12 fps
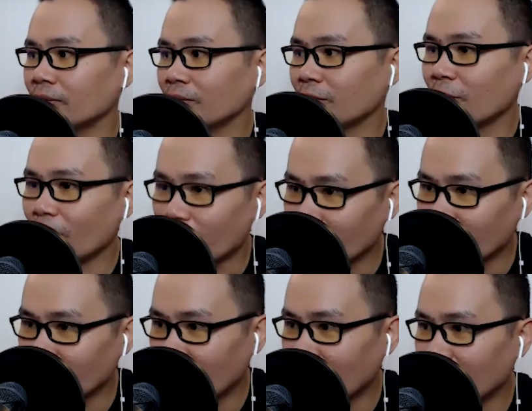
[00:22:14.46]

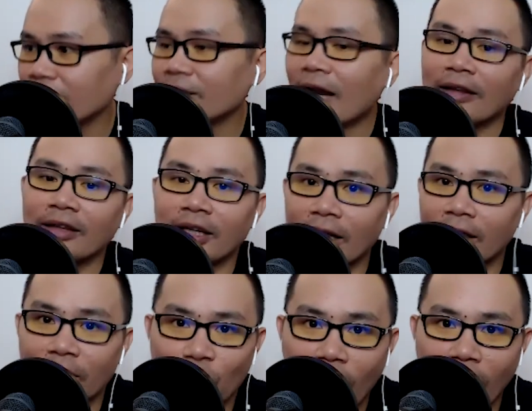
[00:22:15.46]
Corolla
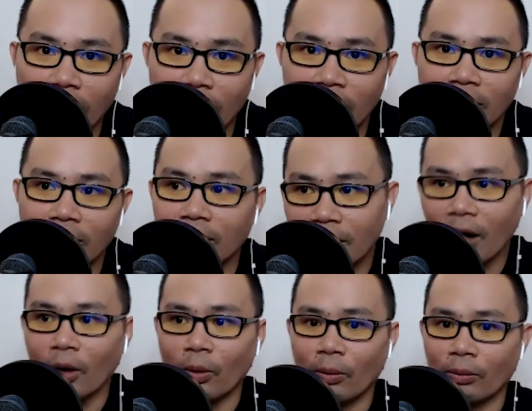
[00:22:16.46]
1991?
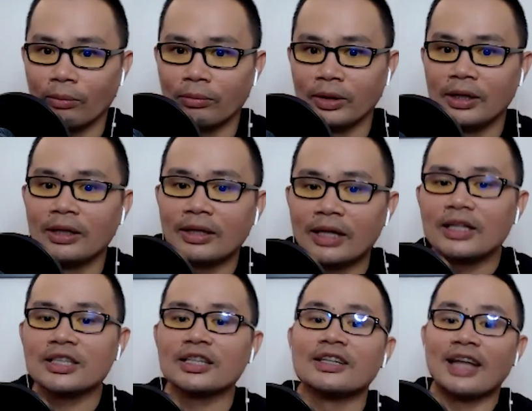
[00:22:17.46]
No. That
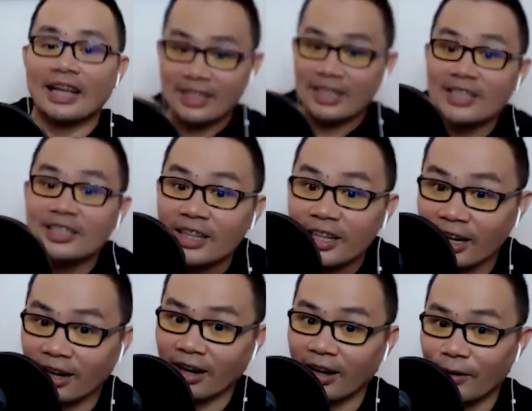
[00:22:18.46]
is a necessity car.